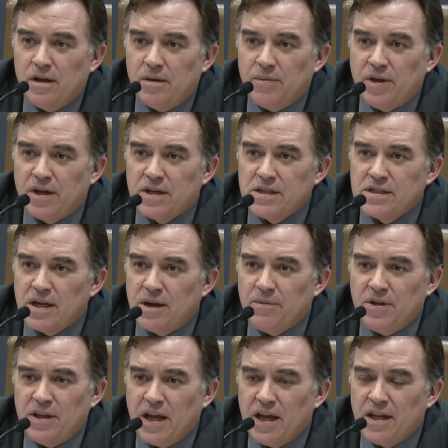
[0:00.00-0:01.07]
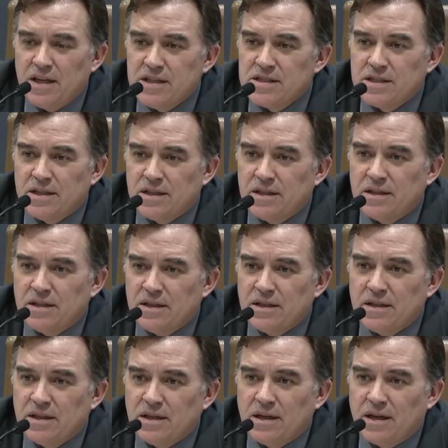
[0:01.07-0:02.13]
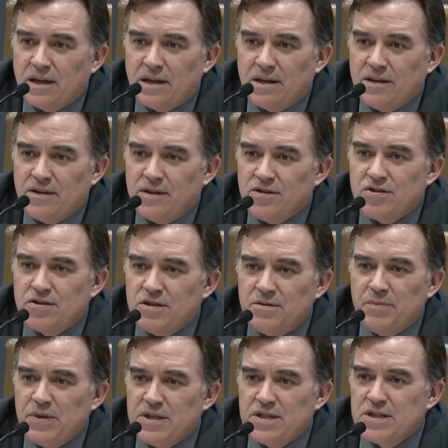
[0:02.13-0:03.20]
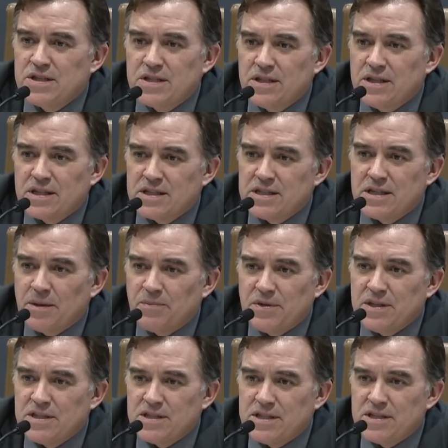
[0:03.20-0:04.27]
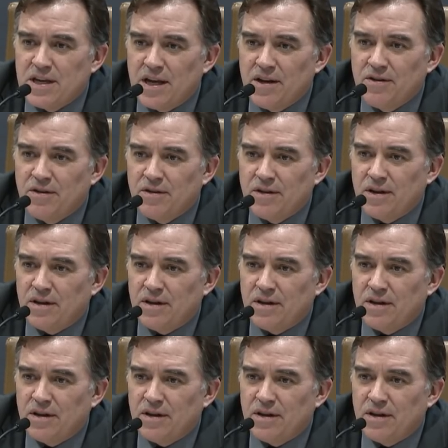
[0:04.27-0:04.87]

Because I mean, that is that should be just an accepted standard.